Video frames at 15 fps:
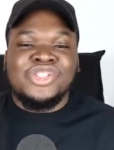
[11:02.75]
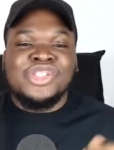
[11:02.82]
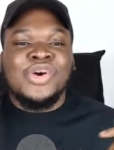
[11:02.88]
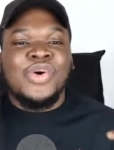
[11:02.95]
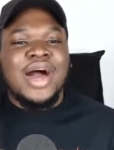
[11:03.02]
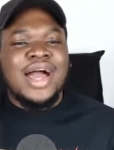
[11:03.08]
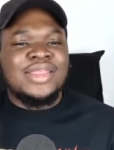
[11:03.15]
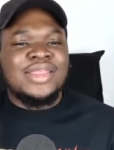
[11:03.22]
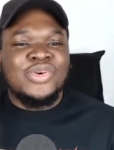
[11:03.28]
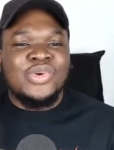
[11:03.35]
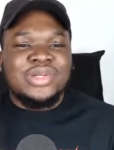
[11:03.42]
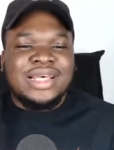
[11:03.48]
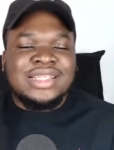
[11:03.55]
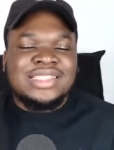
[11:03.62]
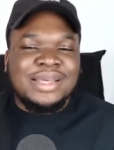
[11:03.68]
So I
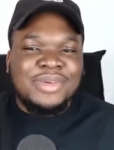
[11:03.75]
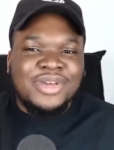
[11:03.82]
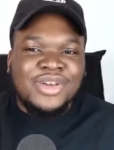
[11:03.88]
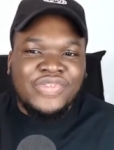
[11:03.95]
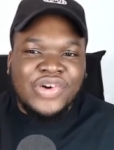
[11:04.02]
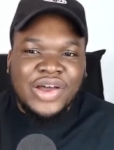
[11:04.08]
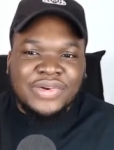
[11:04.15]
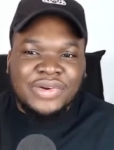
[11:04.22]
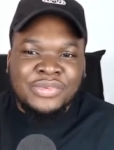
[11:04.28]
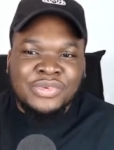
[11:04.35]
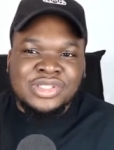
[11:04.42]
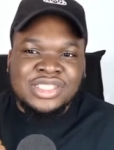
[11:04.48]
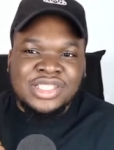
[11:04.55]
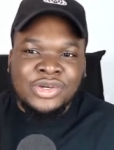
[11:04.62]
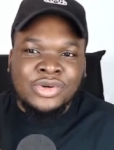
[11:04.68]
thought that Sammy Guevara
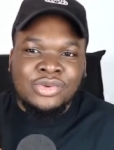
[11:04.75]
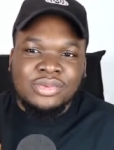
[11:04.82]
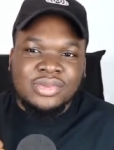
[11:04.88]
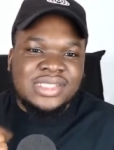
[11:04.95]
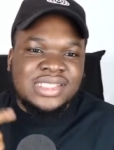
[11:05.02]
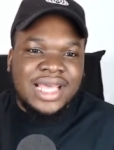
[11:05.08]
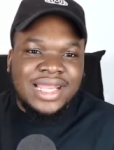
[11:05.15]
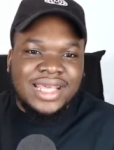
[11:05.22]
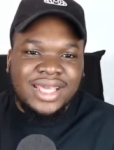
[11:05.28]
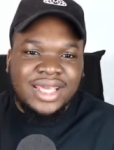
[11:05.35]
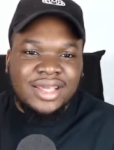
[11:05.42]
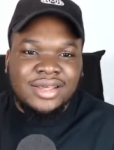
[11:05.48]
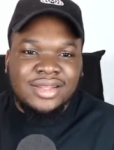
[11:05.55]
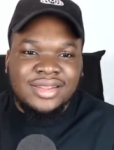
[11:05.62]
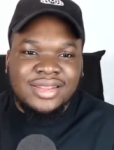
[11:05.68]
was still
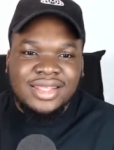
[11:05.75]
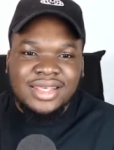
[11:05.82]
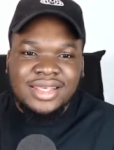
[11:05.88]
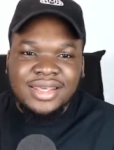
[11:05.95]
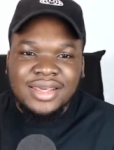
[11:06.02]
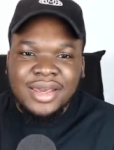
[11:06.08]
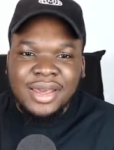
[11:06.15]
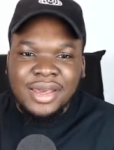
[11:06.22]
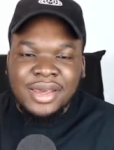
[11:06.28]
selling the